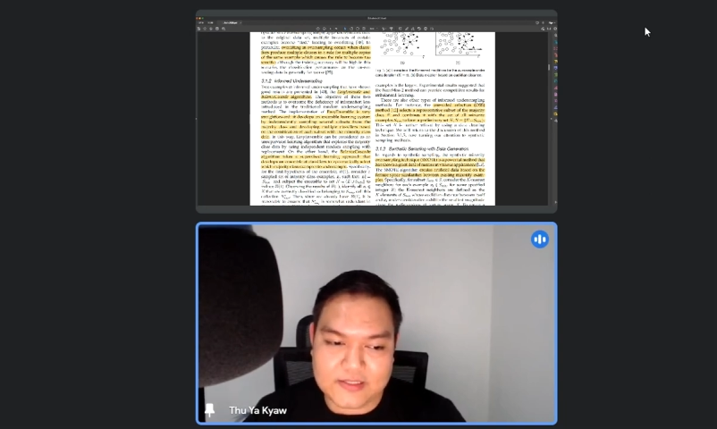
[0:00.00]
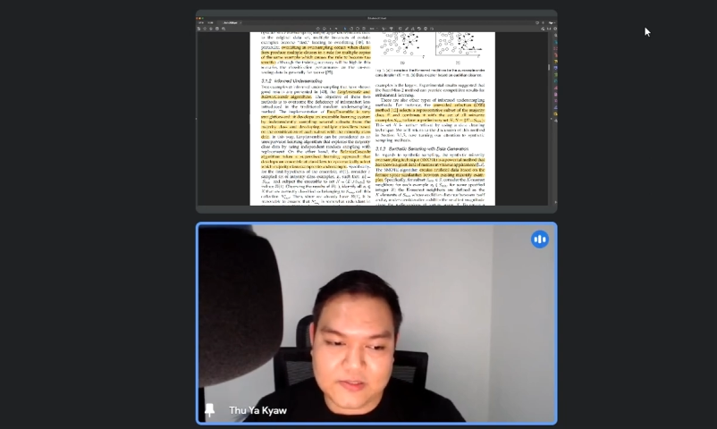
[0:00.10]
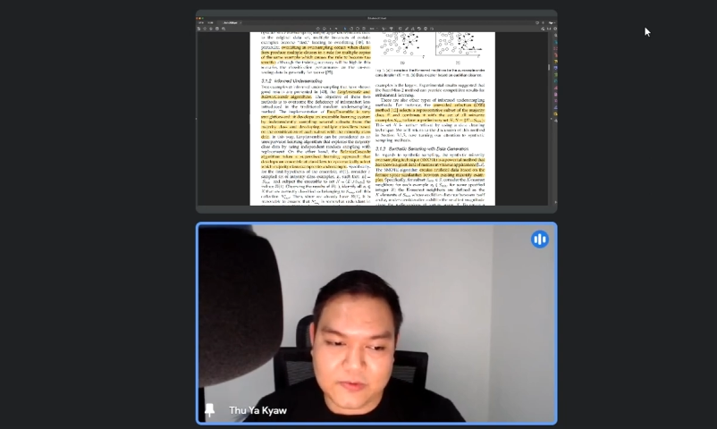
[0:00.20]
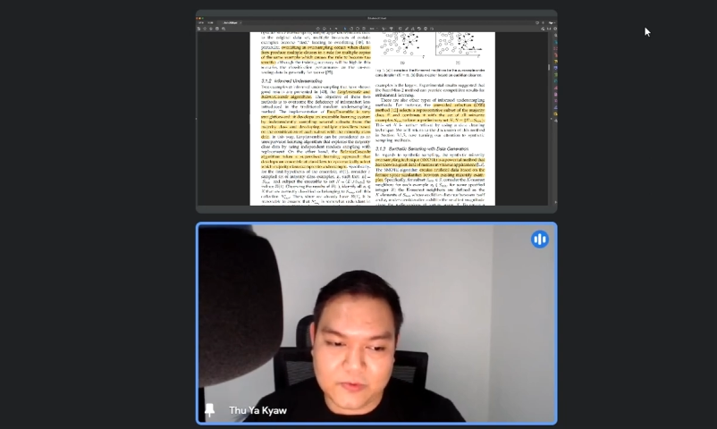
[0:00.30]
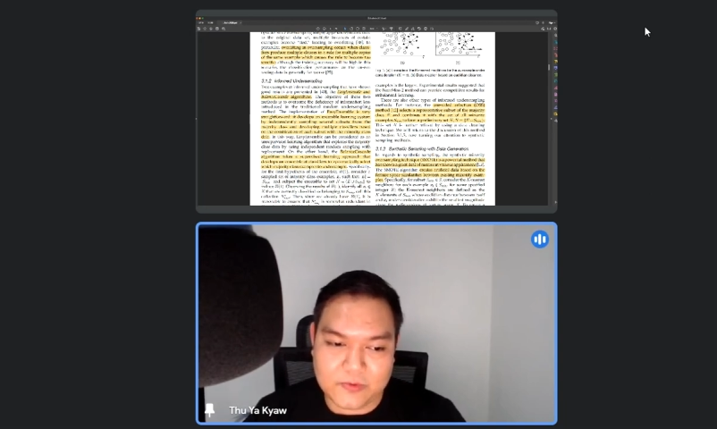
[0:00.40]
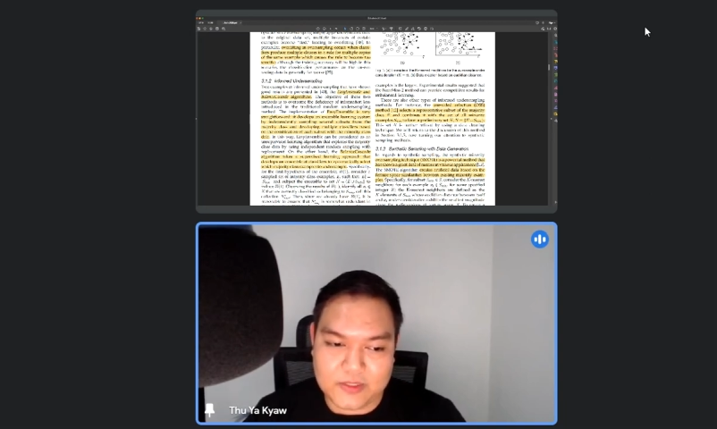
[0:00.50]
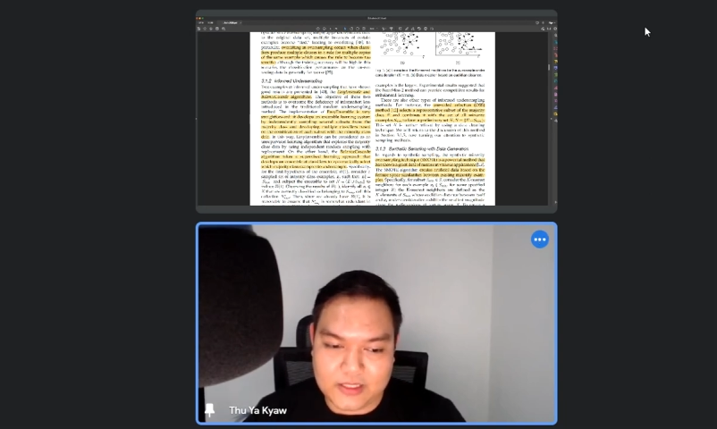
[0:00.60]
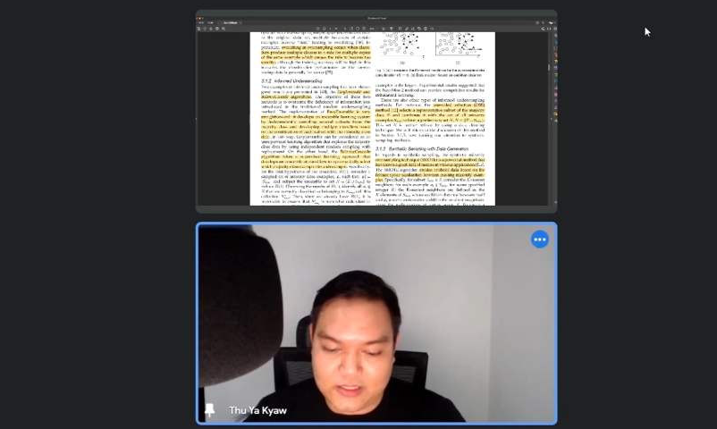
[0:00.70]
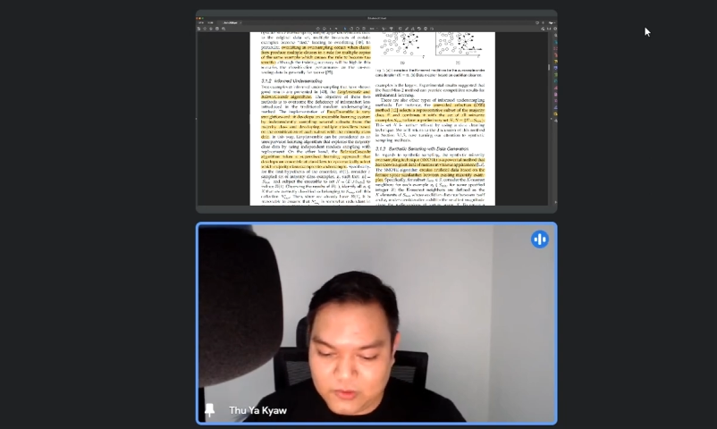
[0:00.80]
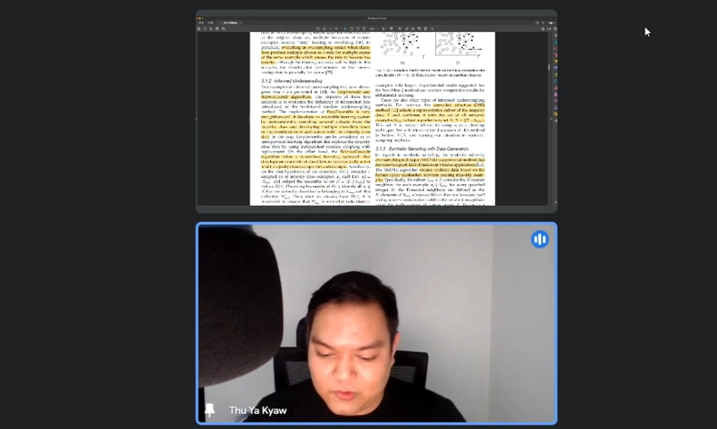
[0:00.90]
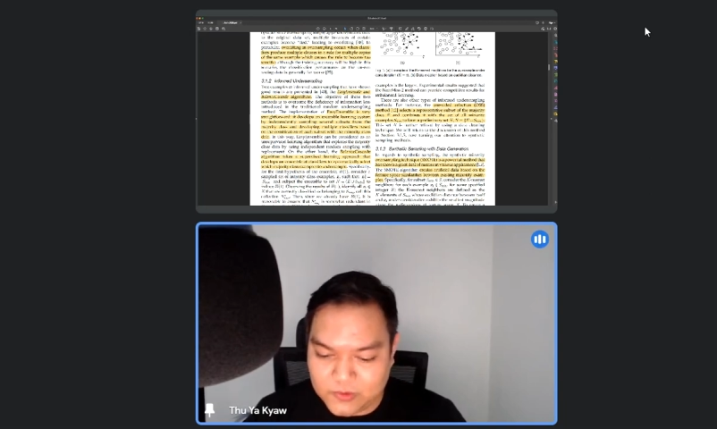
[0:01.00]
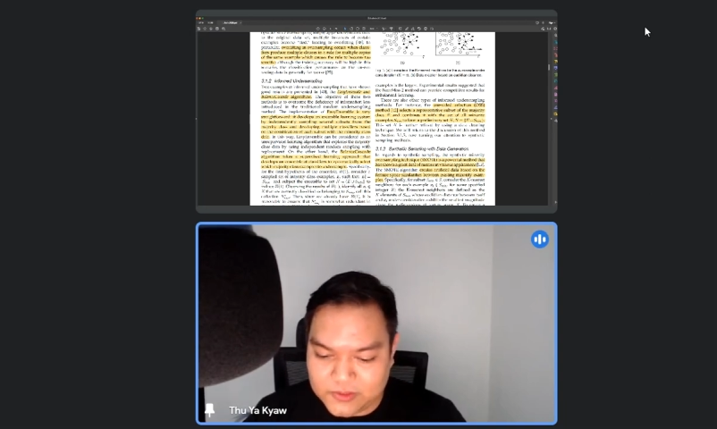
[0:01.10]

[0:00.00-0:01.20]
So you